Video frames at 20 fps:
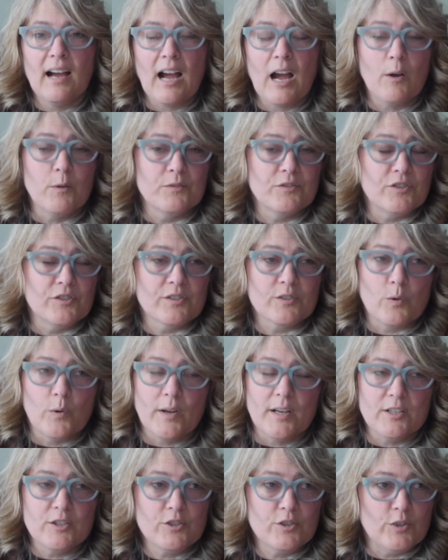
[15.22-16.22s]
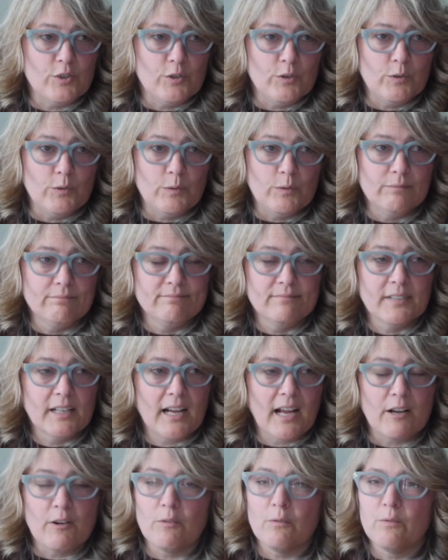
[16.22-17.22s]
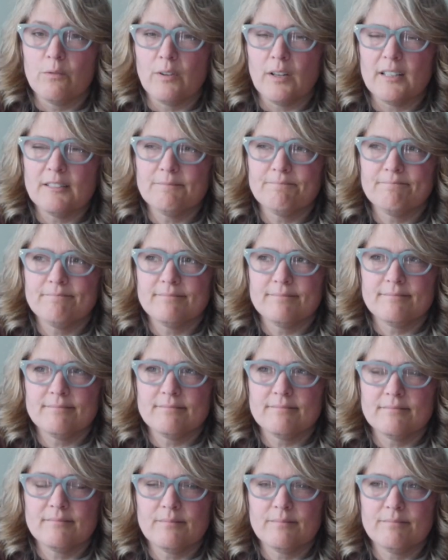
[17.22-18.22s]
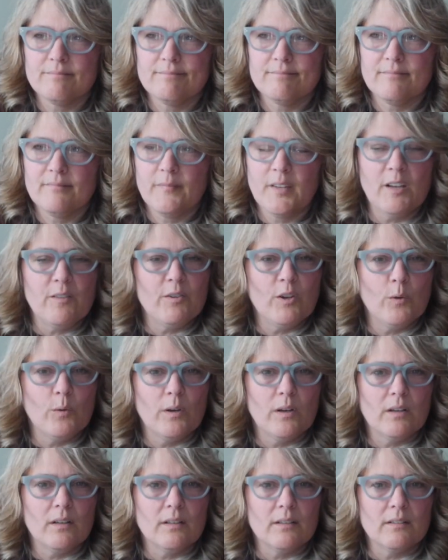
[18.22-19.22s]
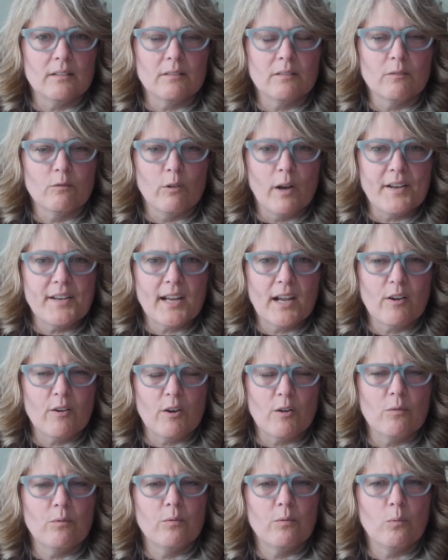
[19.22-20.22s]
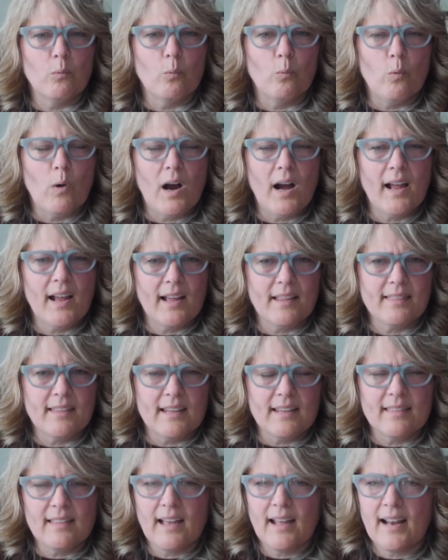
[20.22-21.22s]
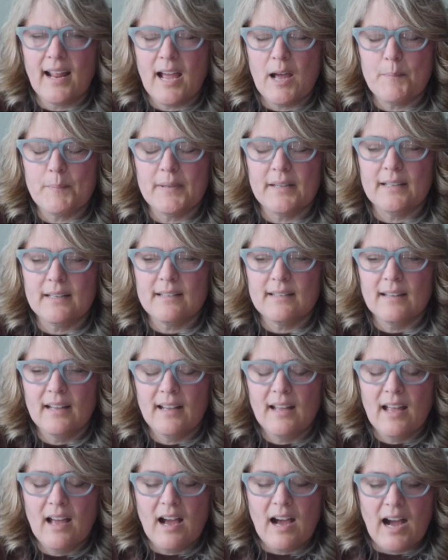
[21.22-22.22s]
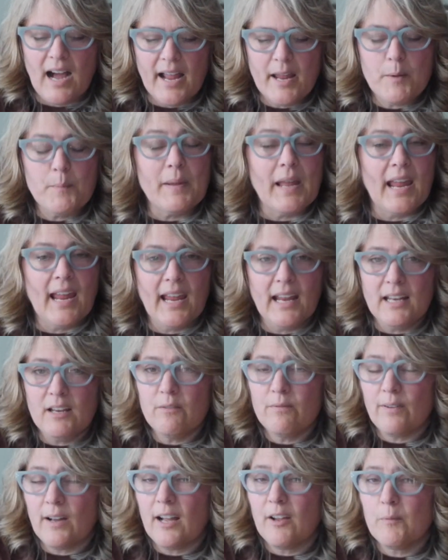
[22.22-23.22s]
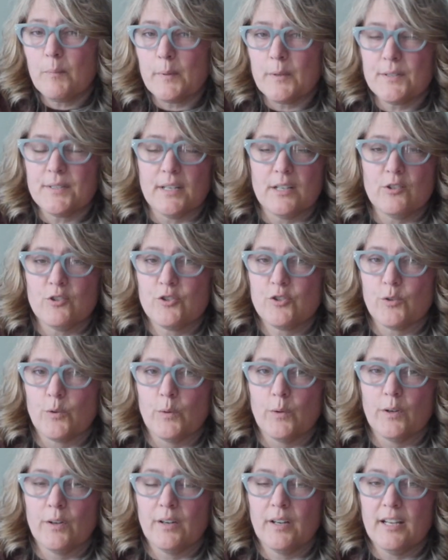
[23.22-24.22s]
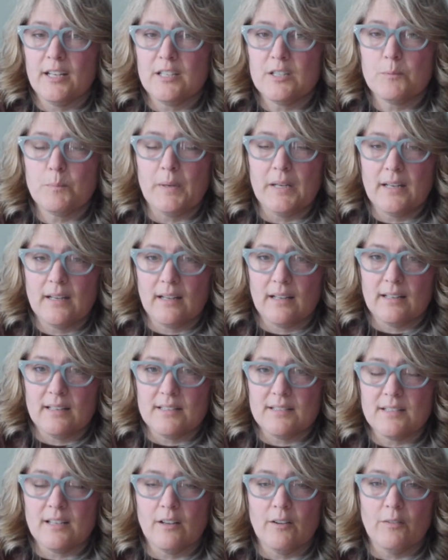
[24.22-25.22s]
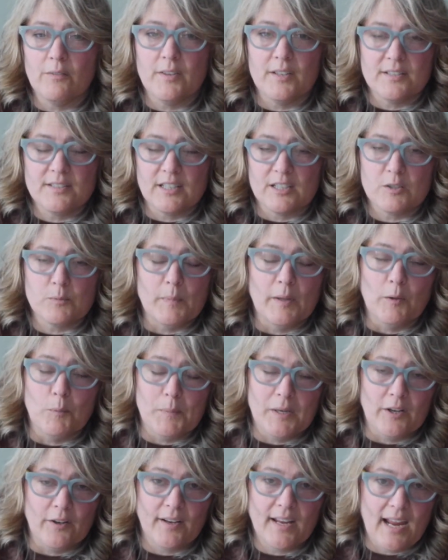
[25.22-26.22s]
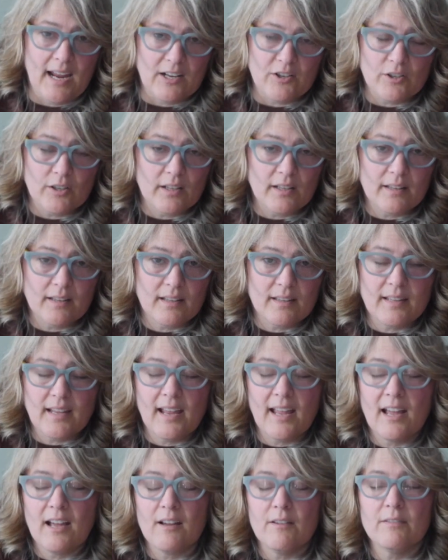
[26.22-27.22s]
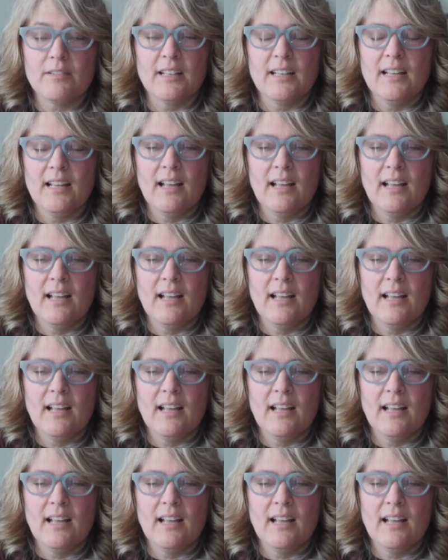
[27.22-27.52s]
I was just going to kind of give you a rundown of why I think that happened. I am 85% sure it's because of the 6mm cannula that they have.